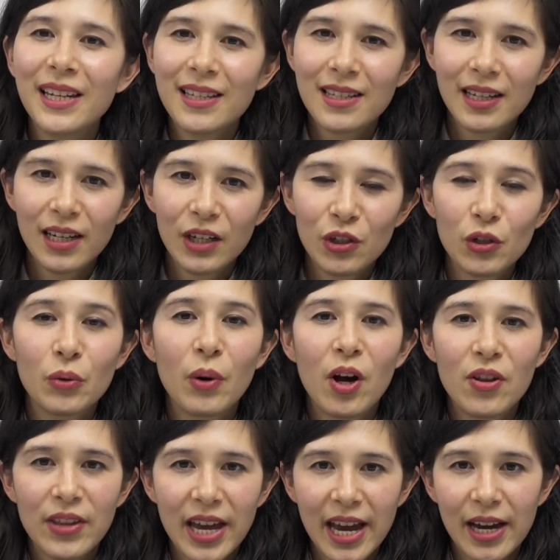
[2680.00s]
listening to
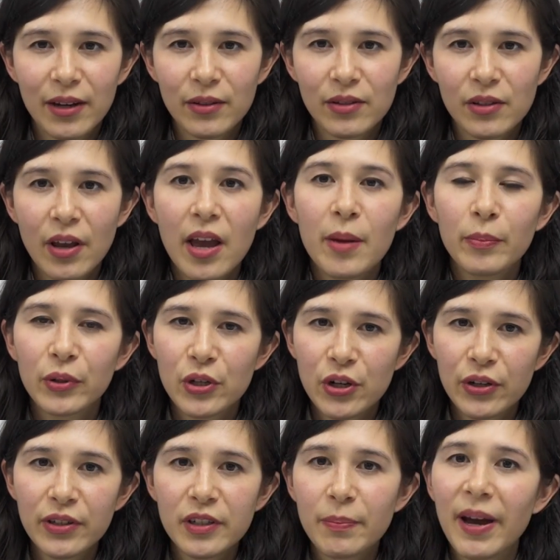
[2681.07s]
On the House,
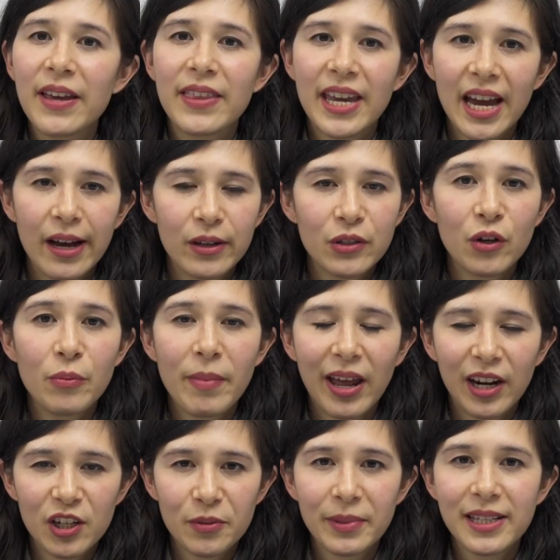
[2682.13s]
produced by the Household
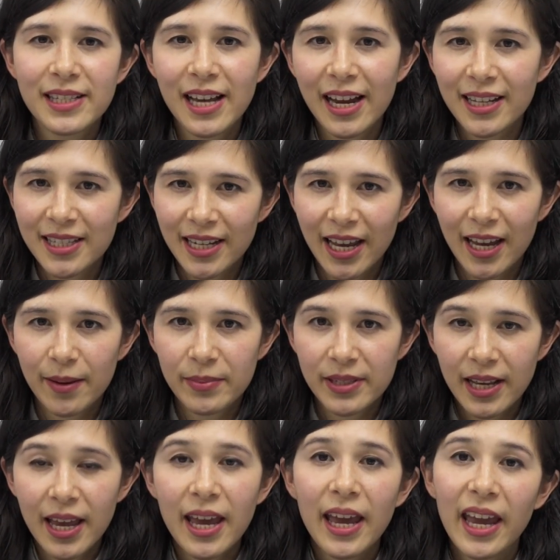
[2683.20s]
Management Science Labs,
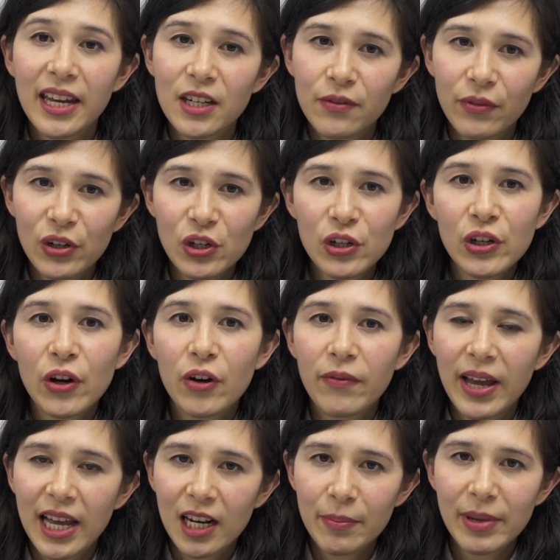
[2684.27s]
a division of
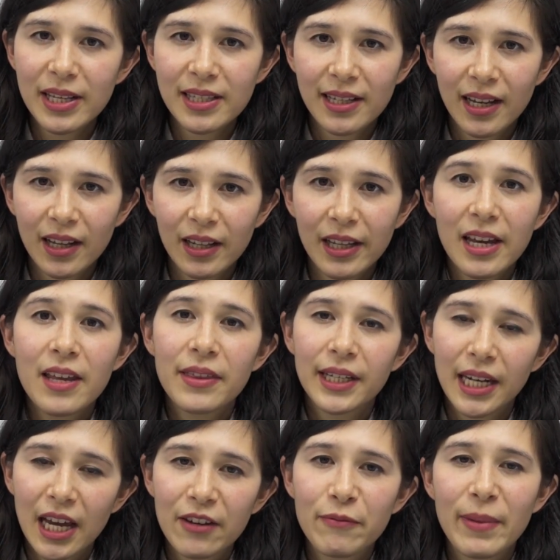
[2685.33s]
LMSL, the
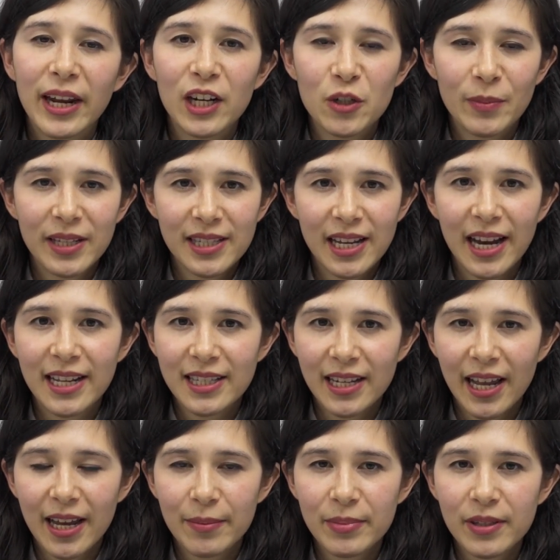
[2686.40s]
Life Management Science
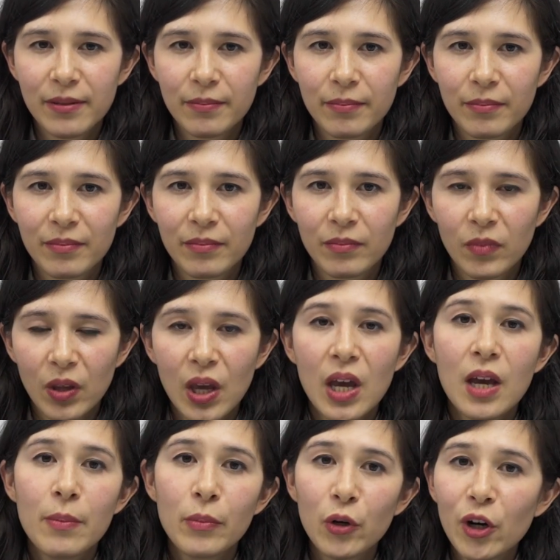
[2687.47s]
Labs.
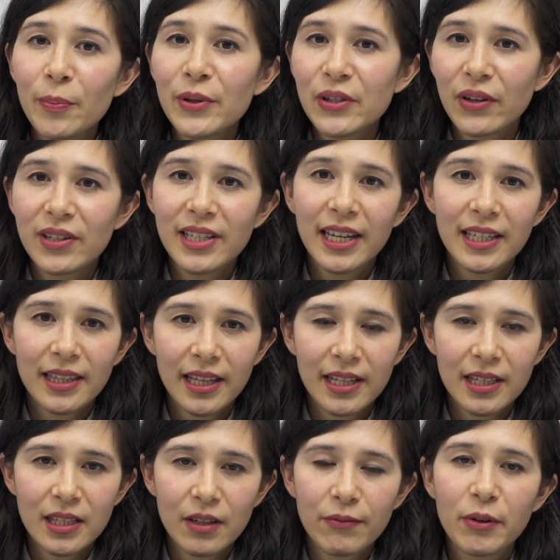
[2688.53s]
More episodes like
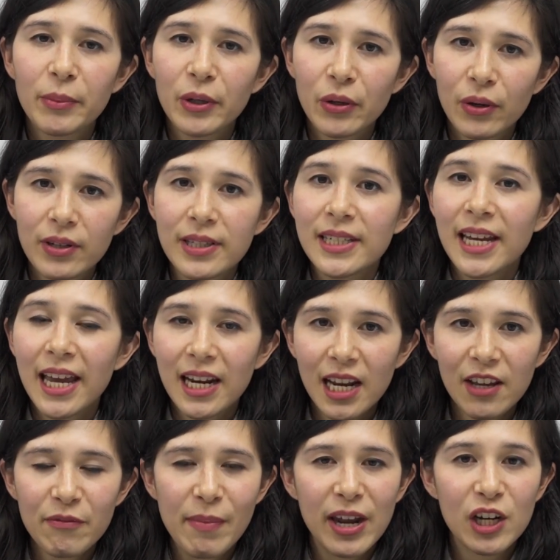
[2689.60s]
this from across 10
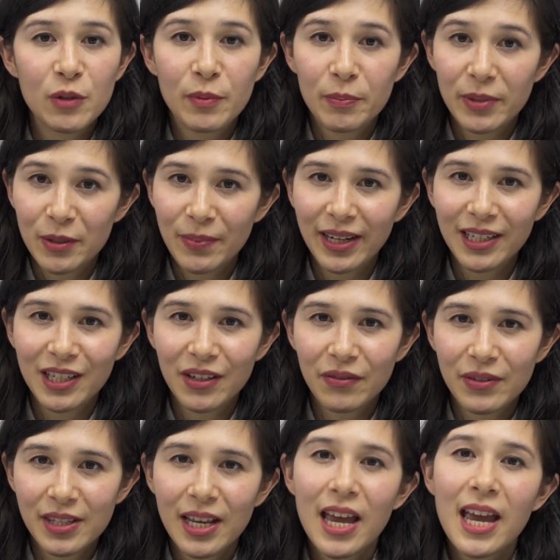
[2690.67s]
life management perspectives